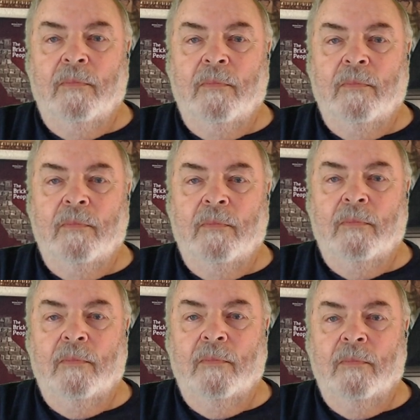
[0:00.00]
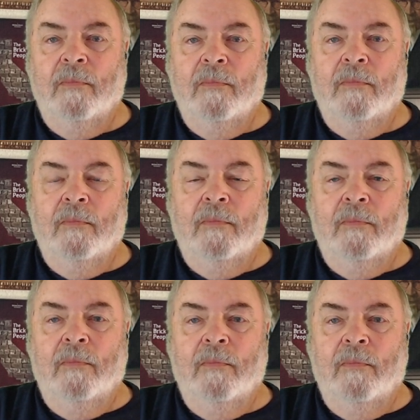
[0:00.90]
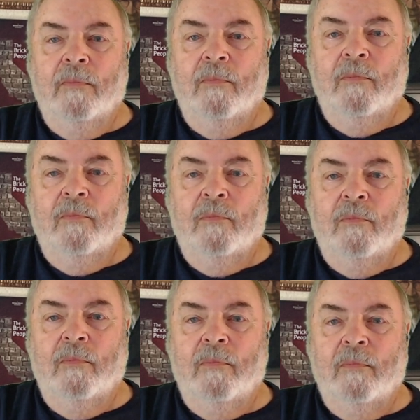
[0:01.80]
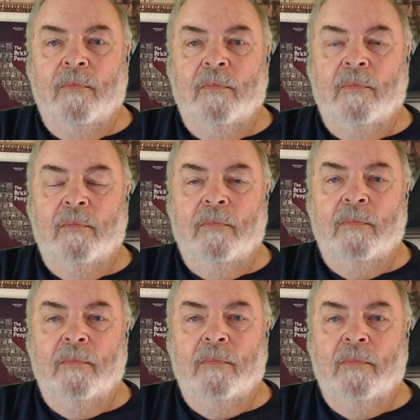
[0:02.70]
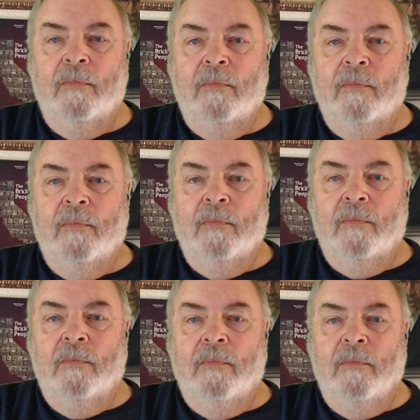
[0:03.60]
[no speech]